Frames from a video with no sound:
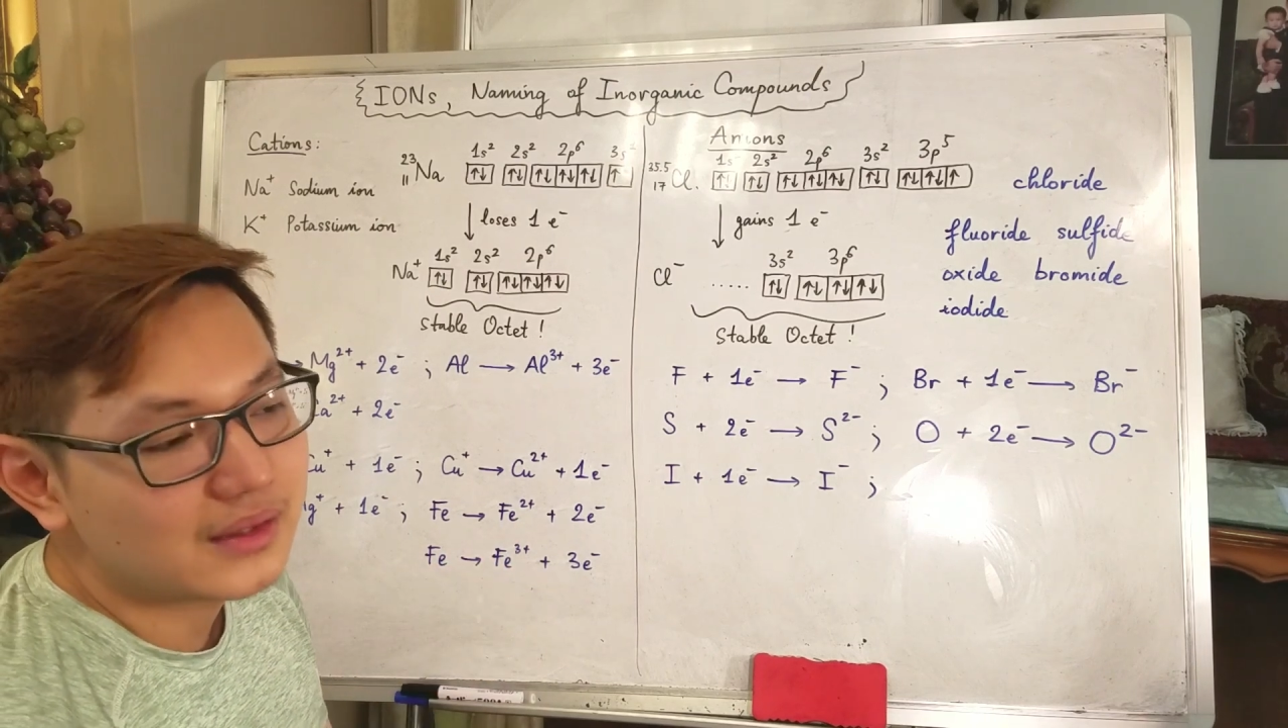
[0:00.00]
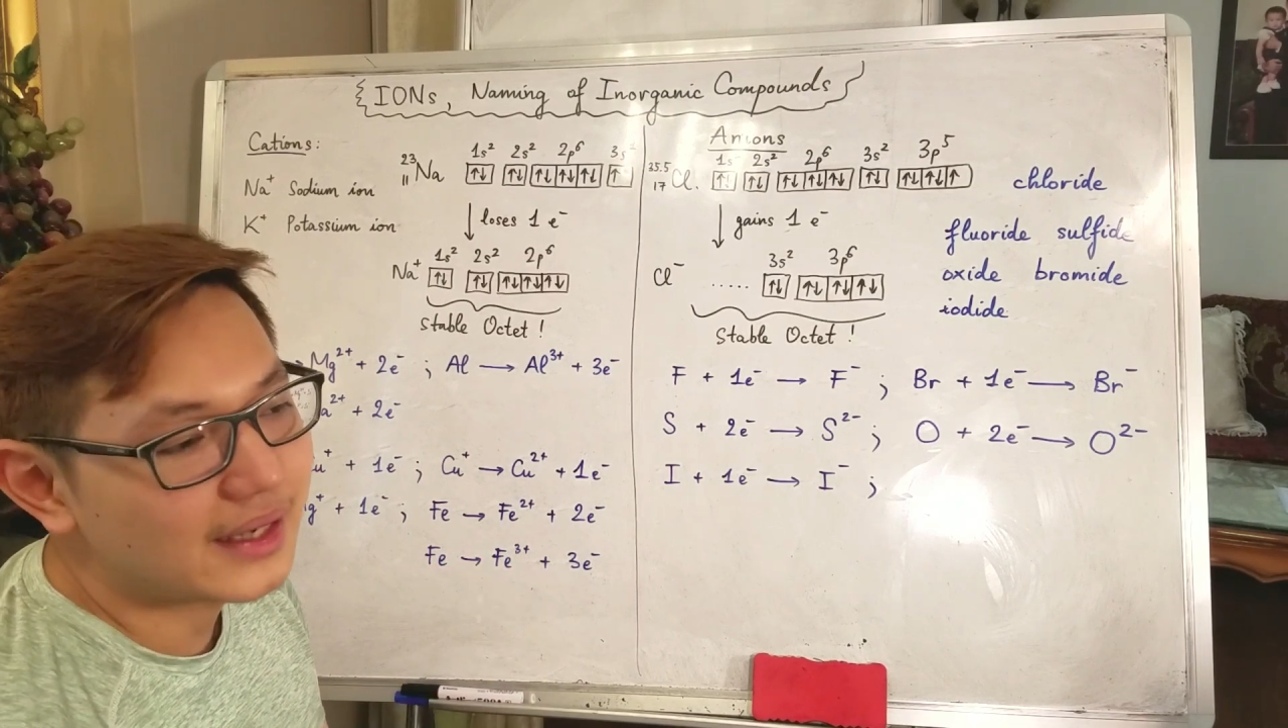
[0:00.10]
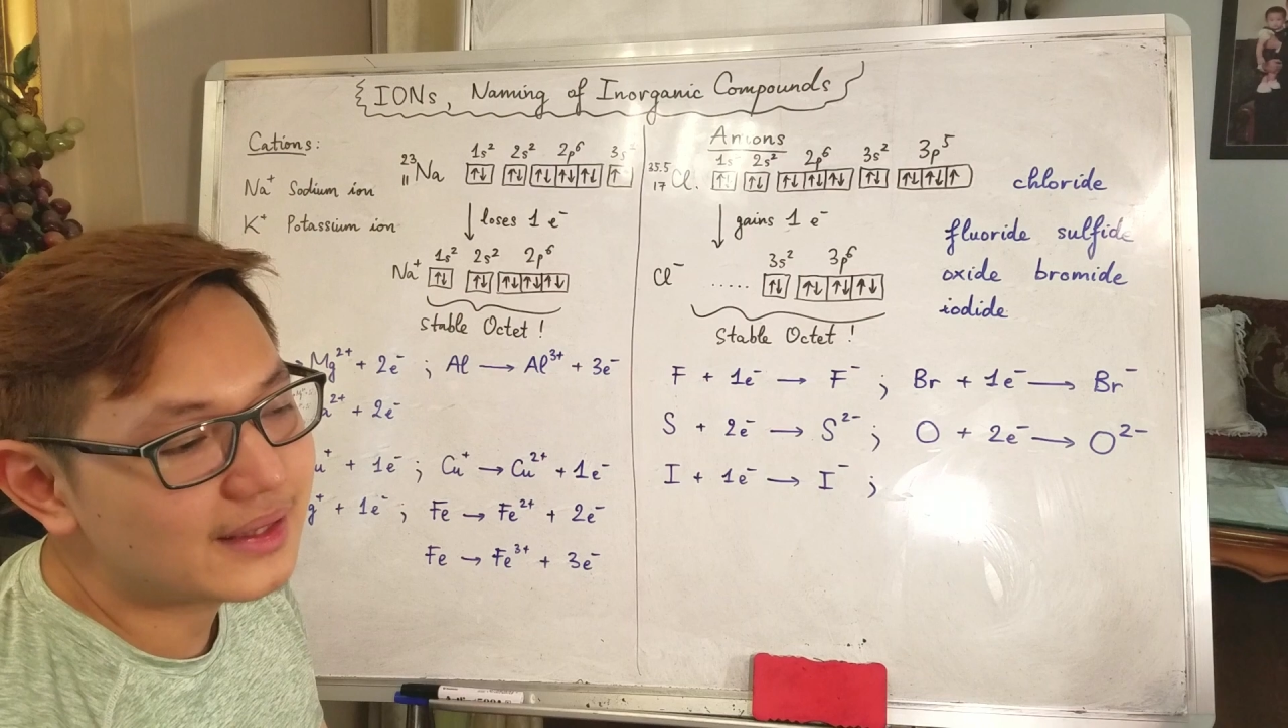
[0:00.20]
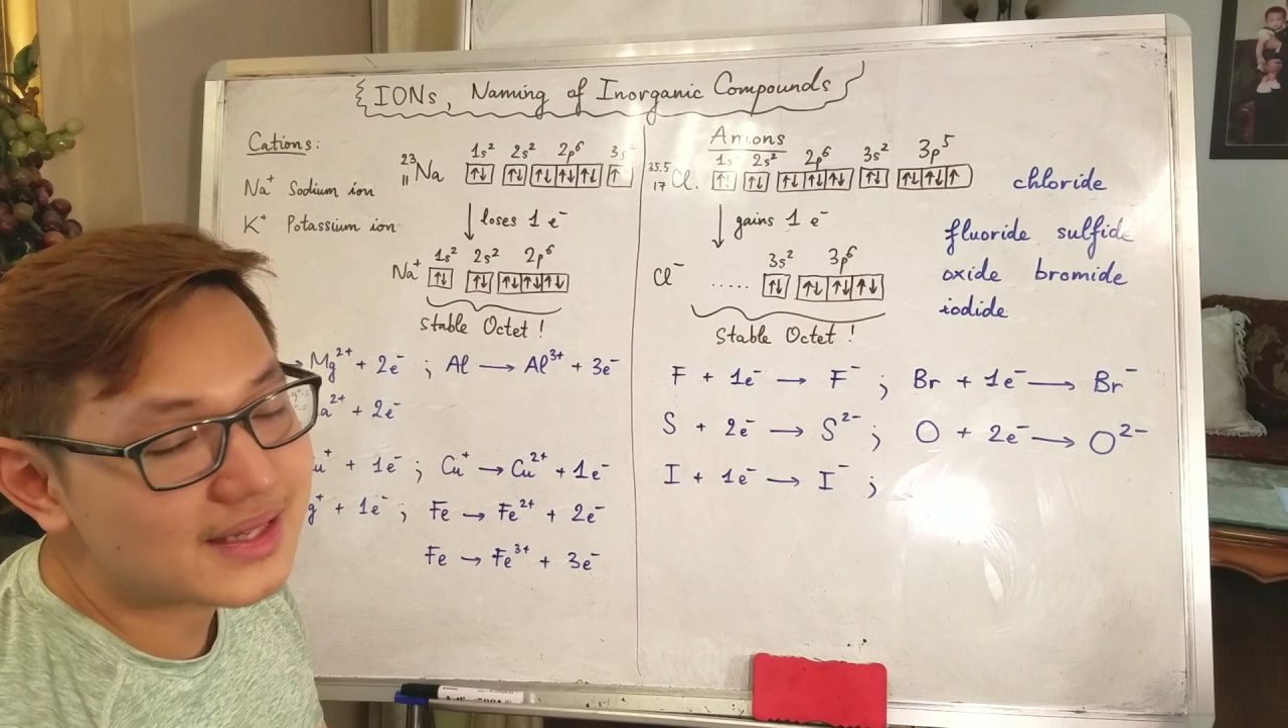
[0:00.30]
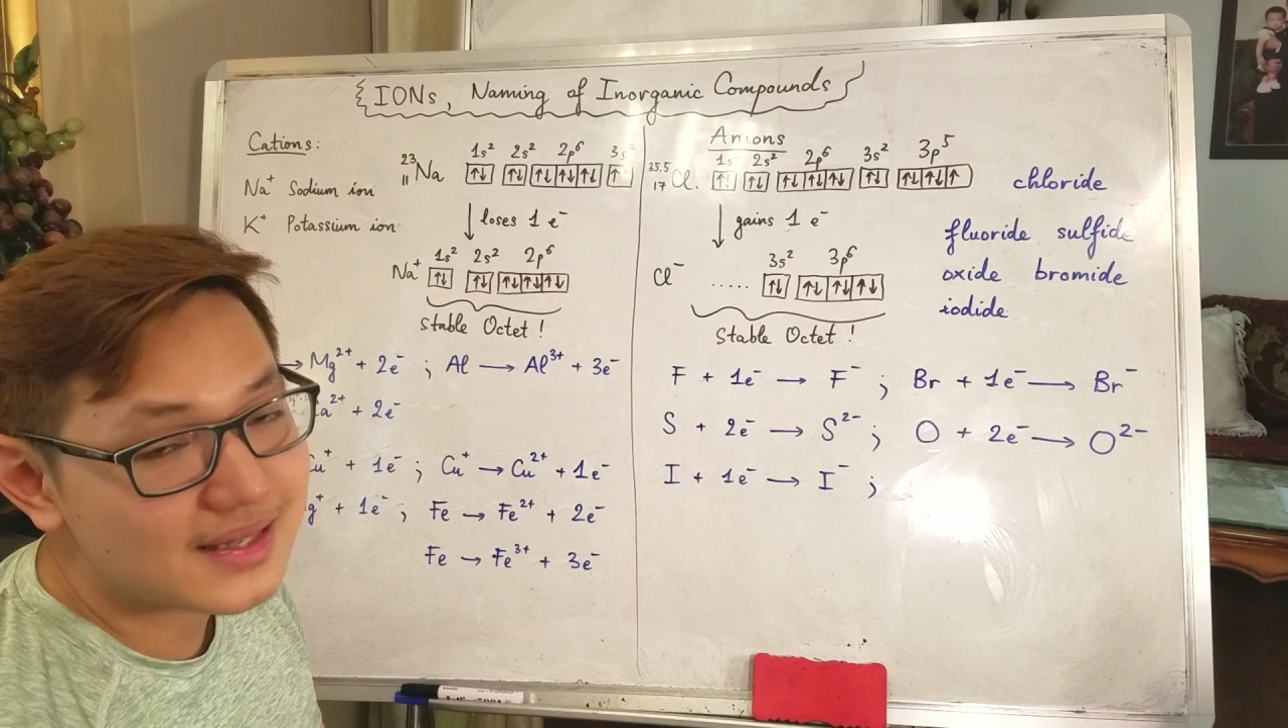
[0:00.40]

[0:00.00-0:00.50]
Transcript: at this